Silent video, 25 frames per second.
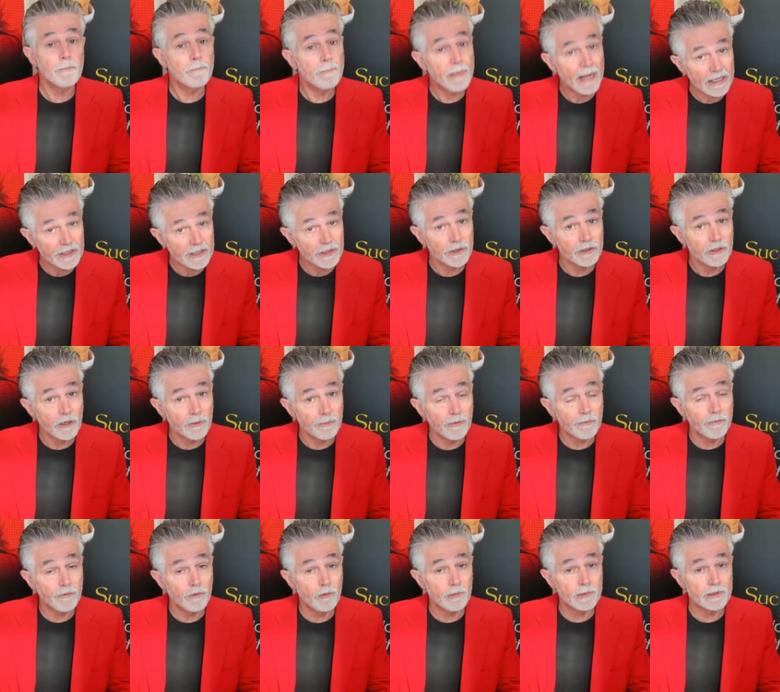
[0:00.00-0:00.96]
Passionate
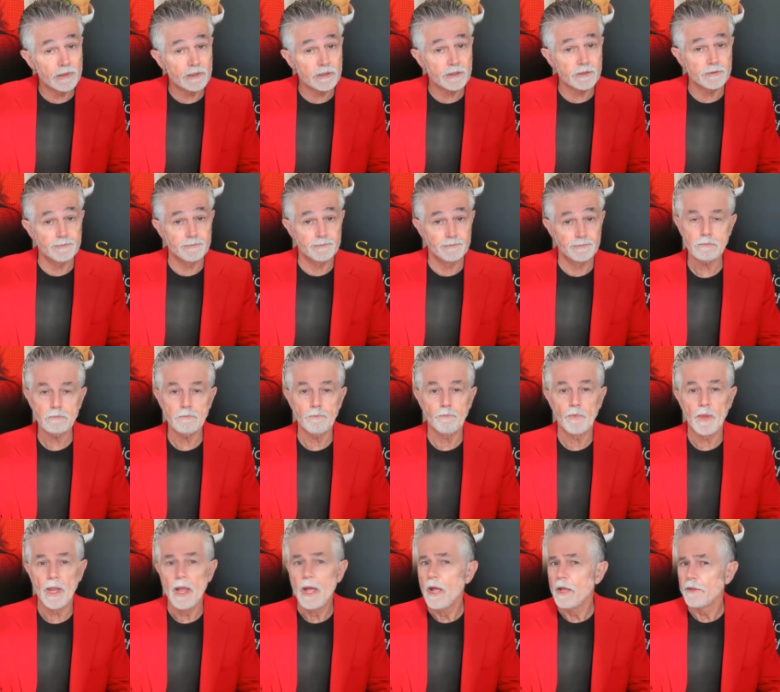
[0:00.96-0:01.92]
Performance.
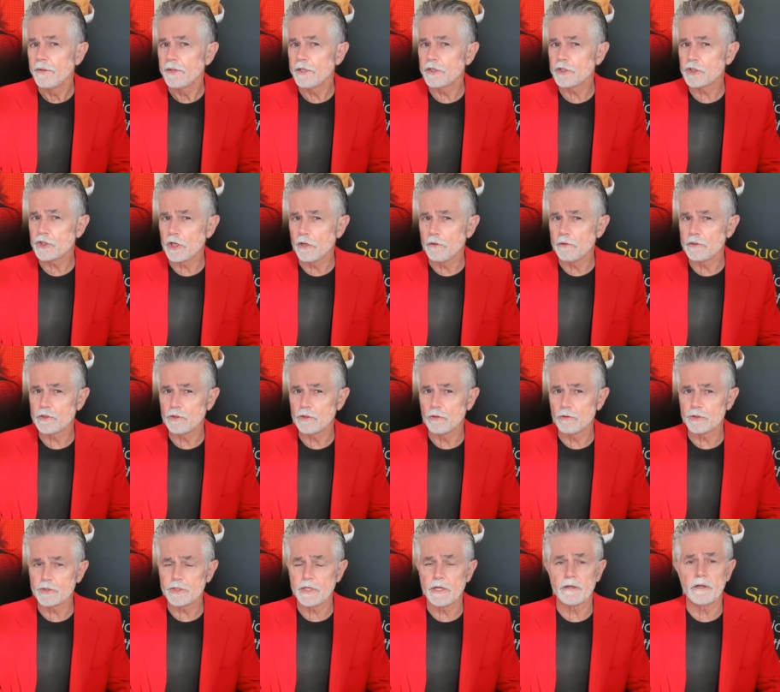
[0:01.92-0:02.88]
This show is
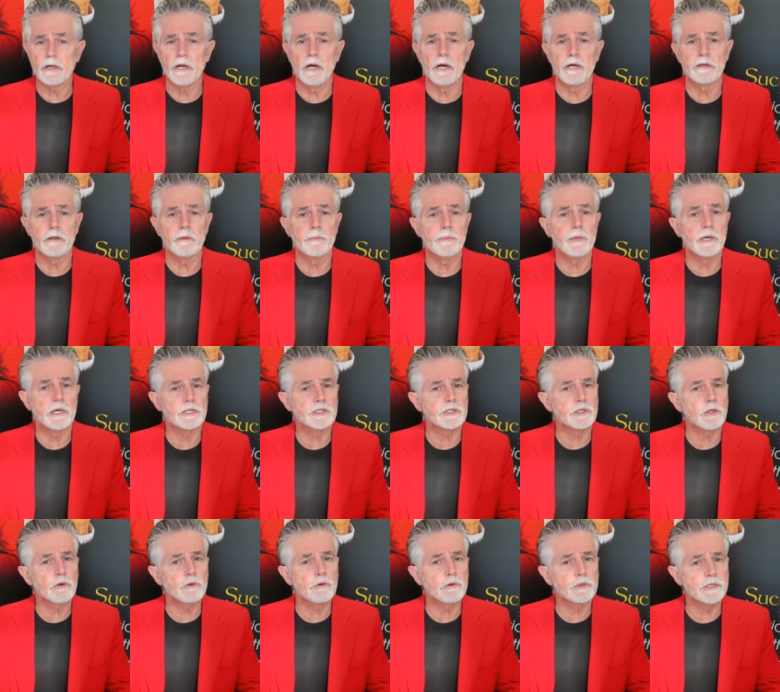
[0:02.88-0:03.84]
also guided by
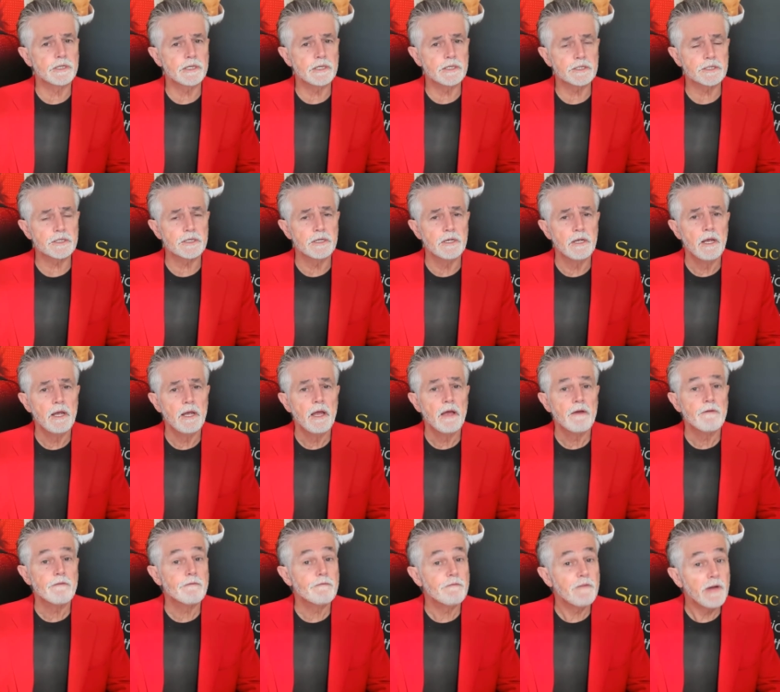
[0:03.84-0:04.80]
Socrates'
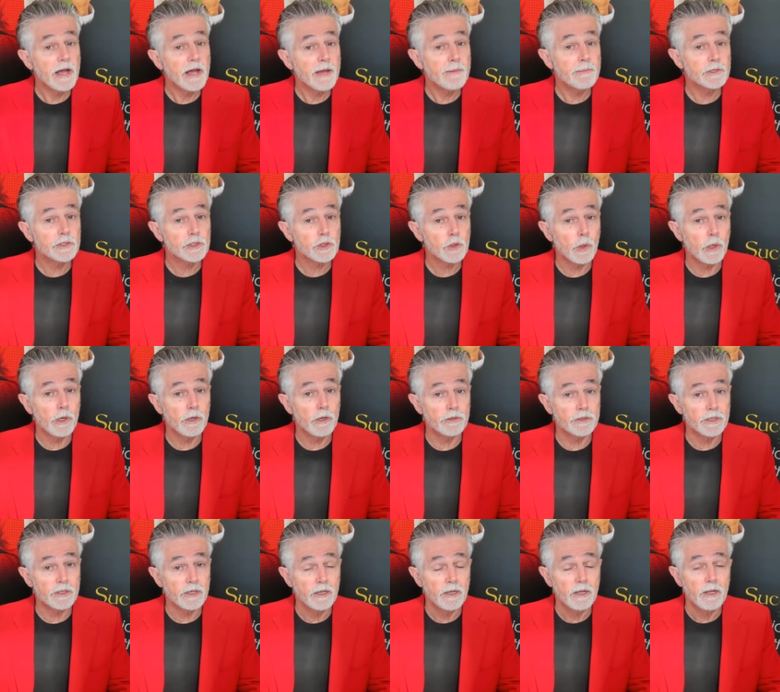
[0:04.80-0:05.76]
famous
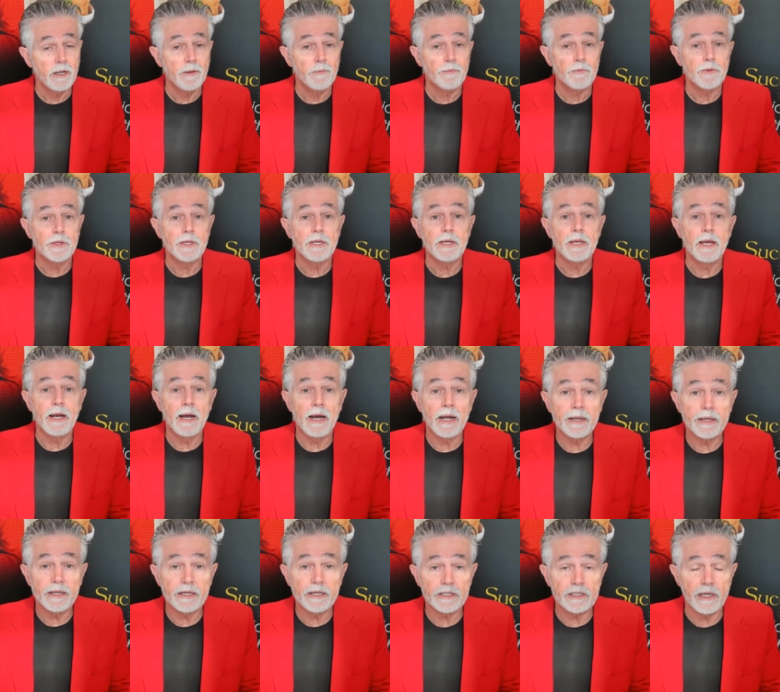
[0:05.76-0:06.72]
quote, "The
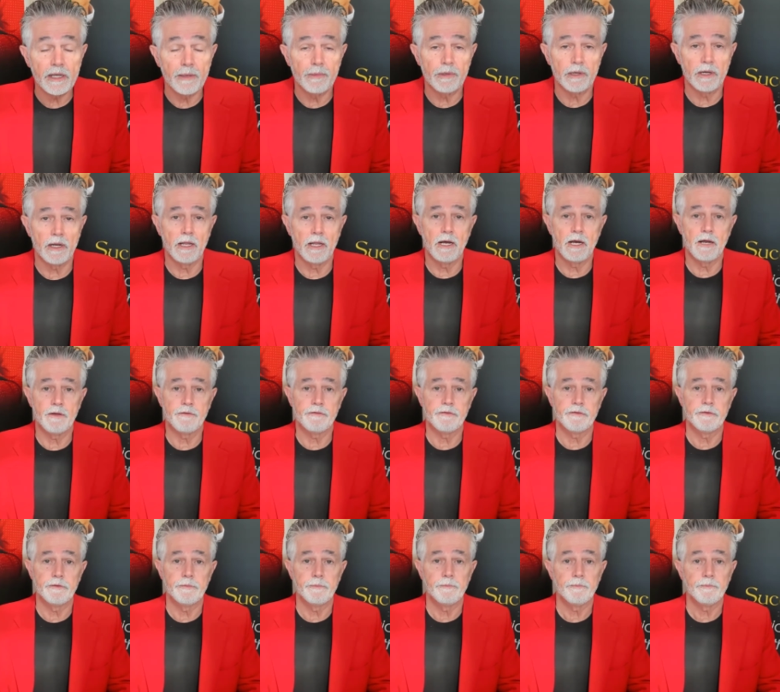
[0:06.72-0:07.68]
unexamined
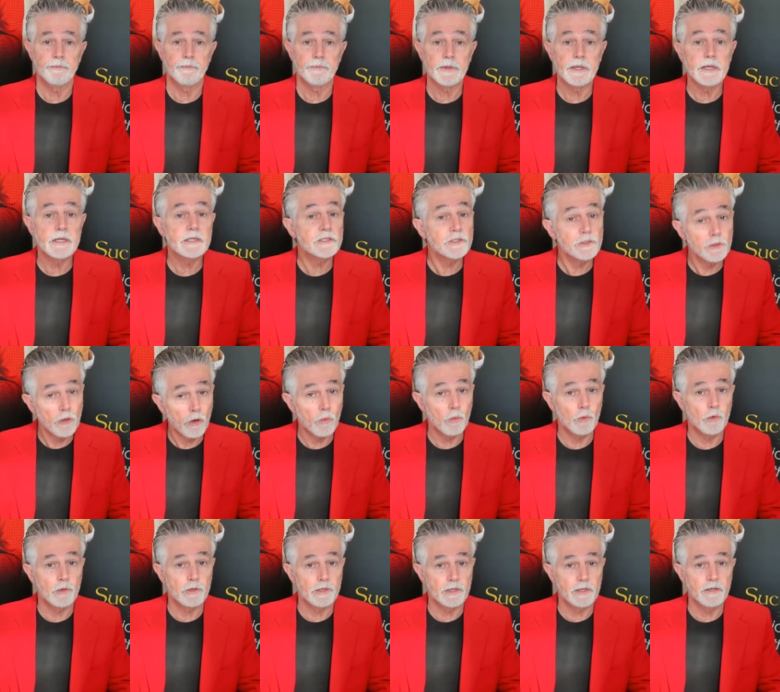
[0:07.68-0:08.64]
life is not
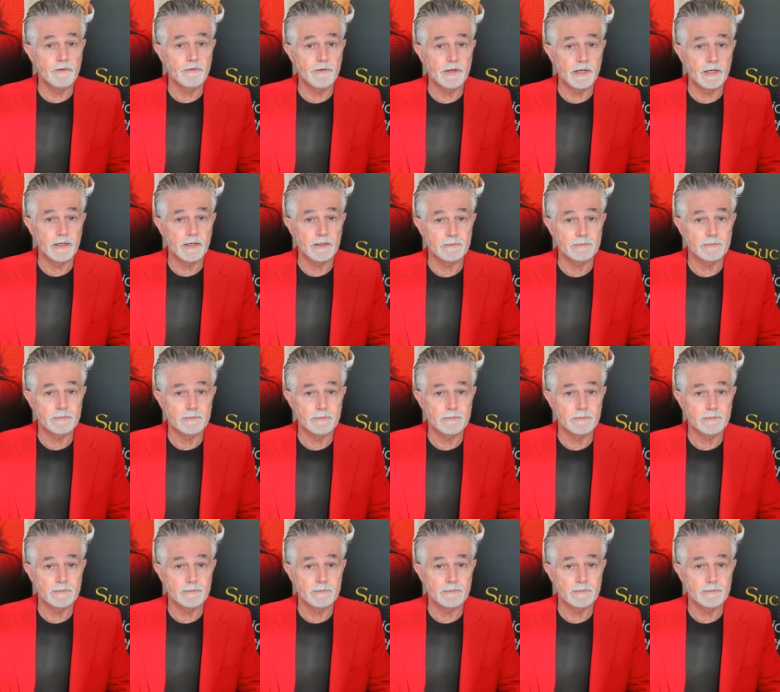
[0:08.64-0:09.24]
worth living."